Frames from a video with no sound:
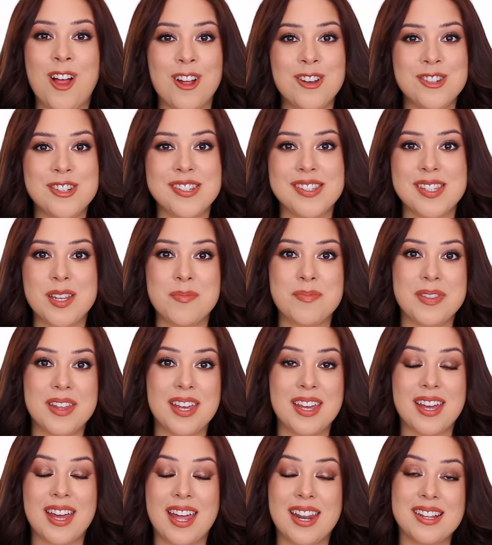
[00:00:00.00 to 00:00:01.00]
launches
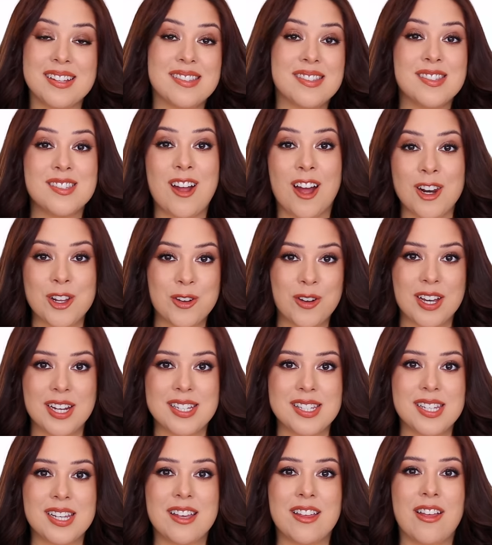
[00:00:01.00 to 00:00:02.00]
something and it's not a
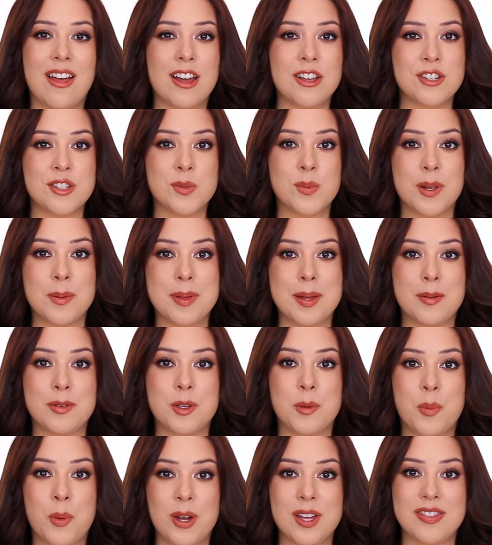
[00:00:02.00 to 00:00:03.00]
great deal i just want to be able
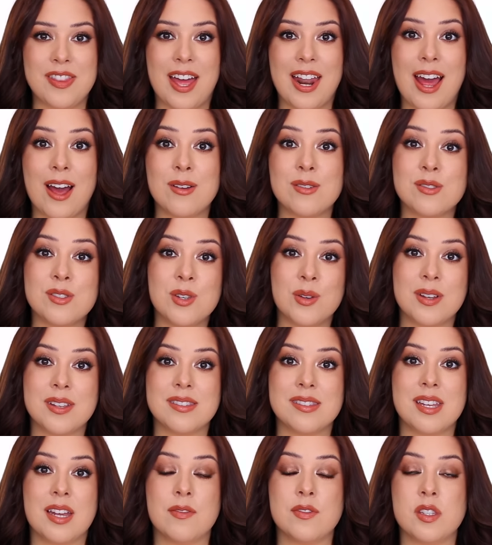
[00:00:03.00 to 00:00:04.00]
to point that out so you
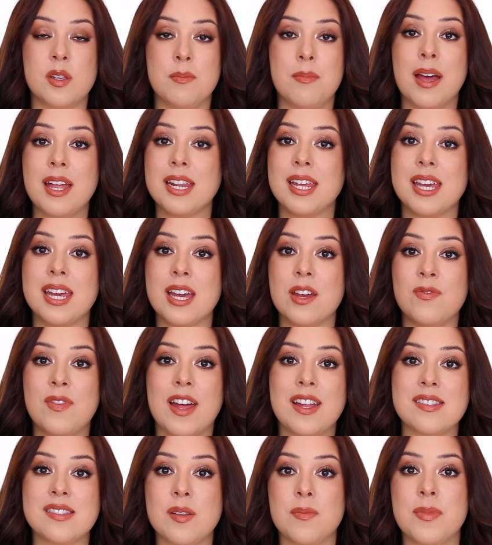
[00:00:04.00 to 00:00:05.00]
can save some money if
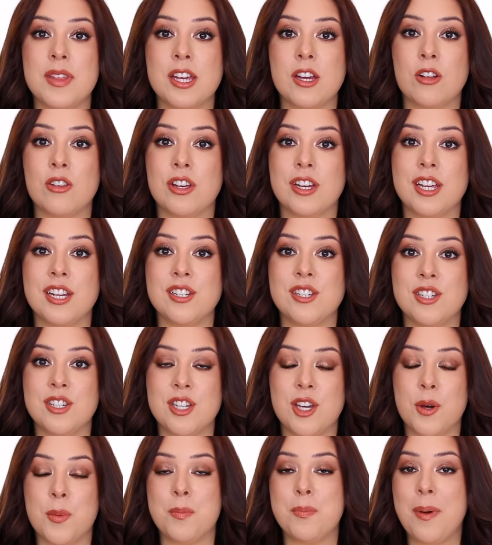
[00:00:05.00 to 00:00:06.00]
that's something you're looking to
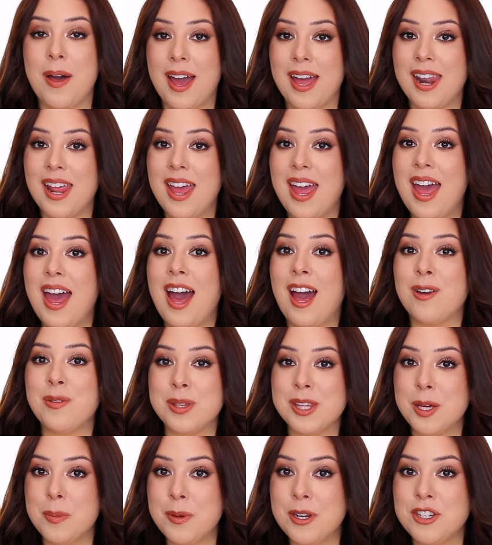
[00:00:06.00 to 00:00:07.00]
do but i
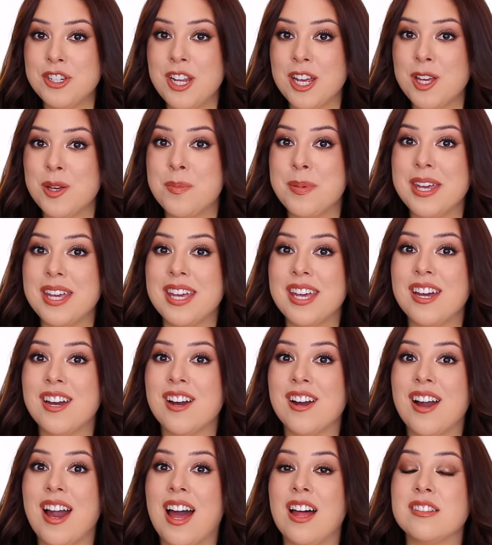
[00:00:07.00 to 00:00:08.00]
really appreciate you being
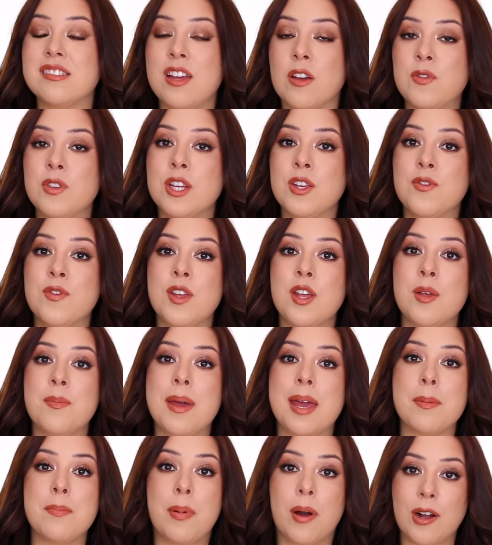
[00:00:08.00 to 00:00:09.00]
here i'll definitely film
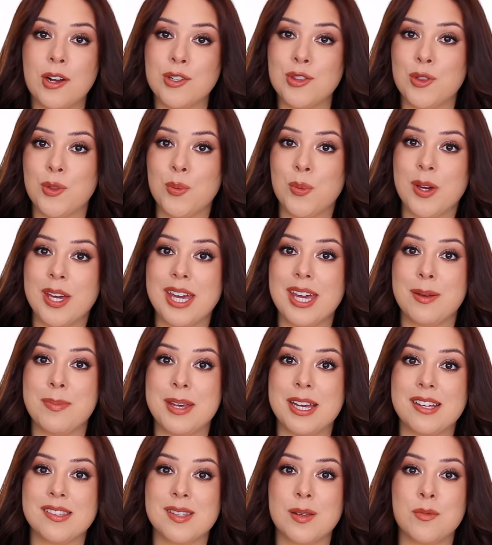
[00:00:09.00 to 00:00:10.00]
a part three
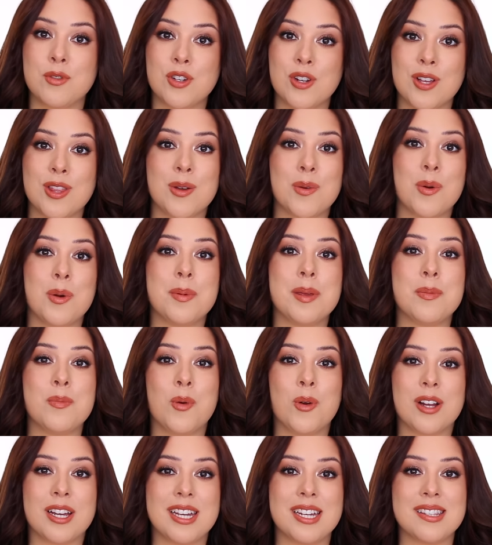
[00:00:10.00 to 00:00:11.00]
because i'm sure there will be
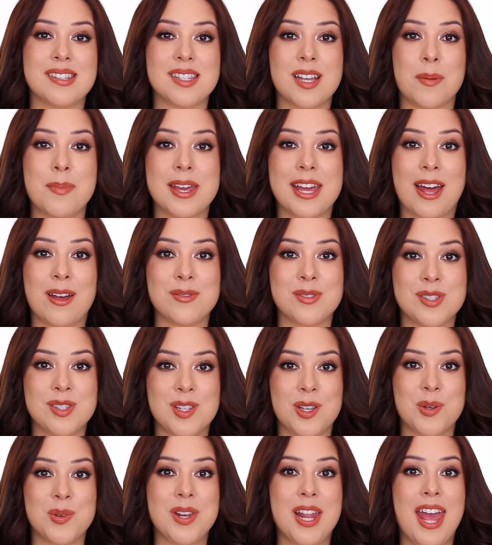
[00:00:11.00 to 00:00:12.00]
more kids coming out
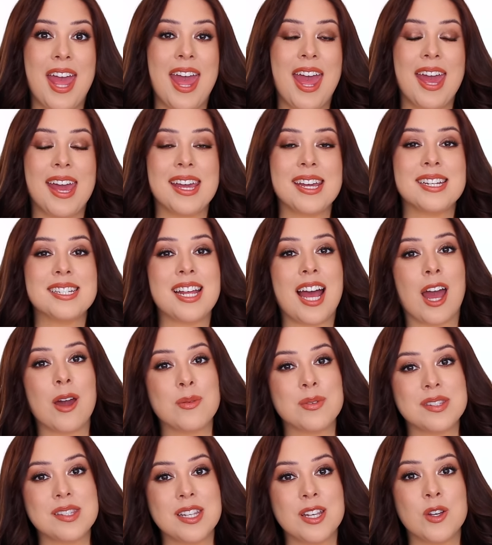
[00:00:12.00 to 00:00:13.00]
soon and i
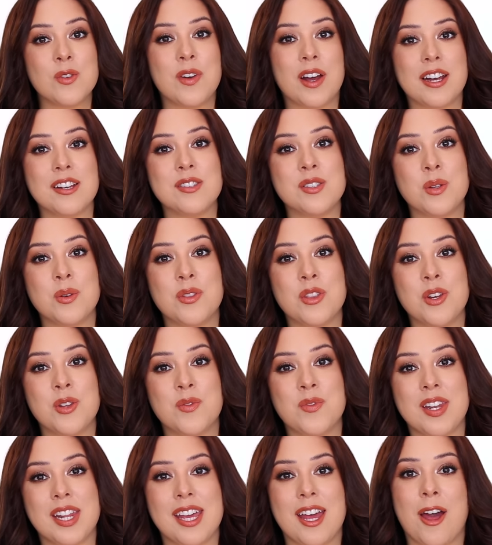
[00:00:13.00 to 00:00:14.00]
will see you very soon with a new
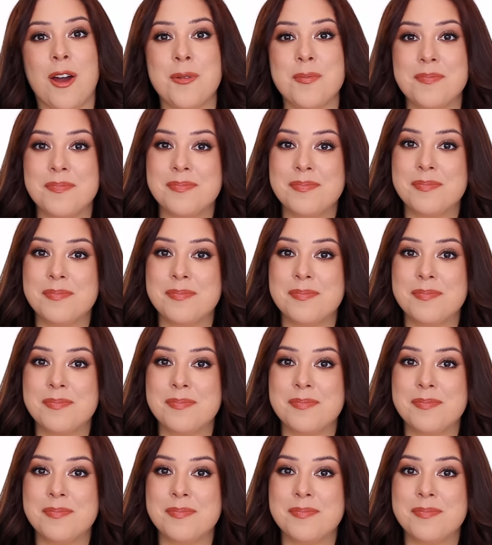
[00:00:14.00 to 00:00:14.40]
video